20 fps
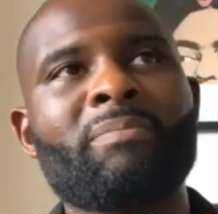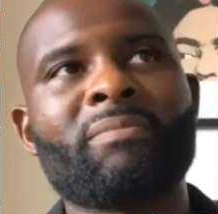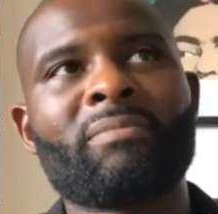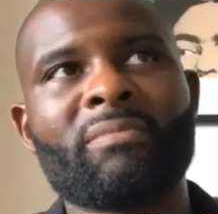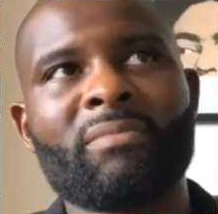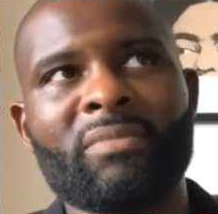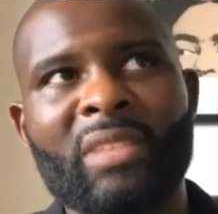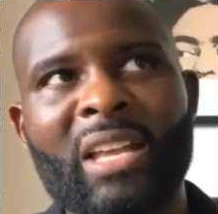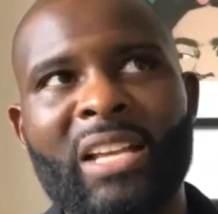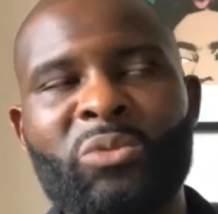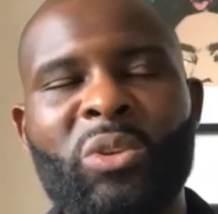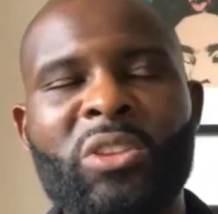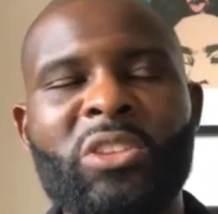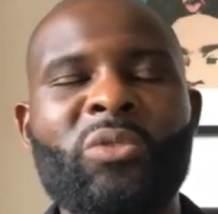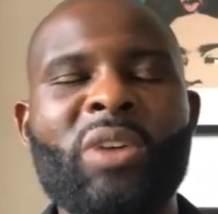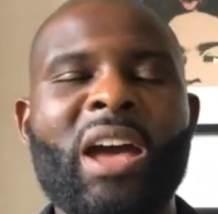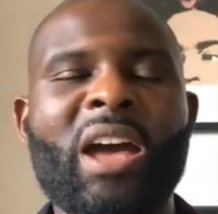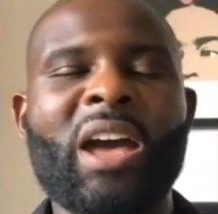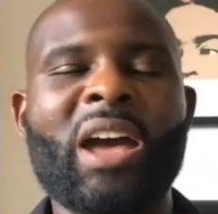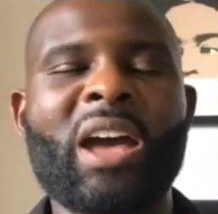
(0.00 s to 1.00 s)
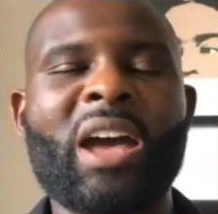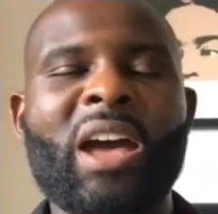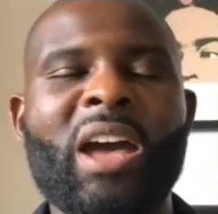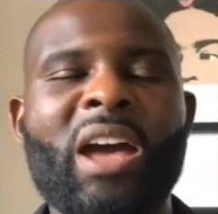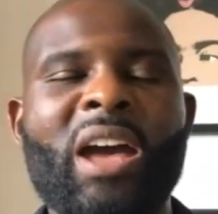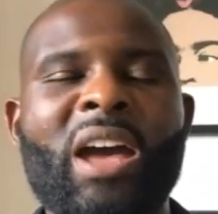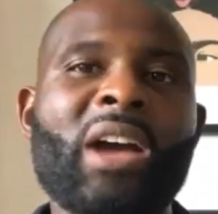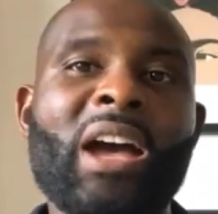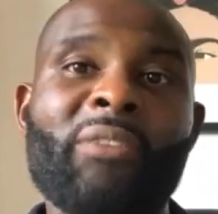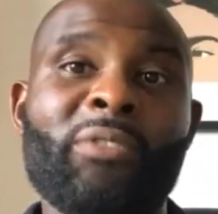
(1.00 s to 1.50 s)
that's when you have
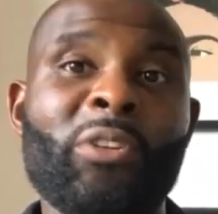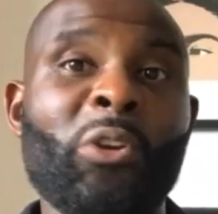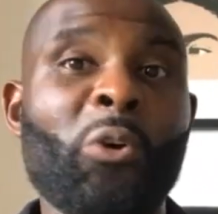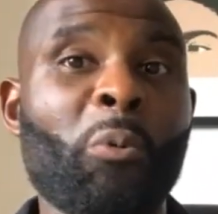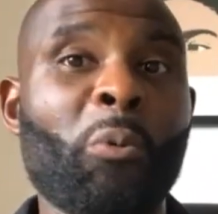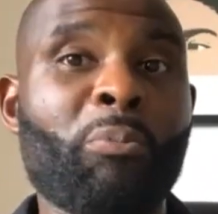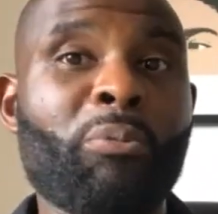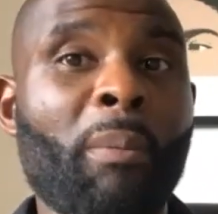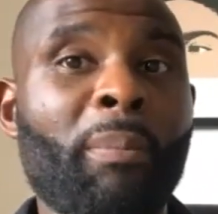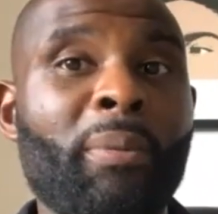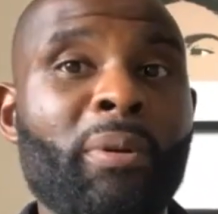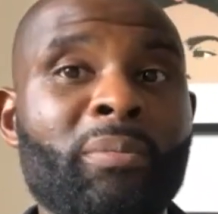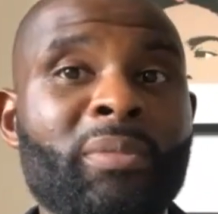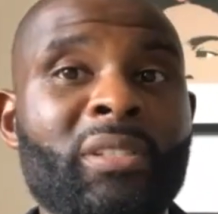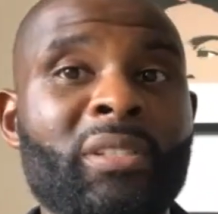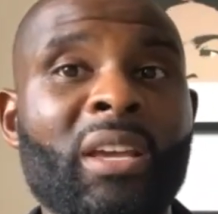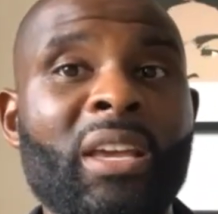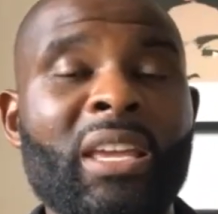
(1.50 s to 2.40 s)
little problems.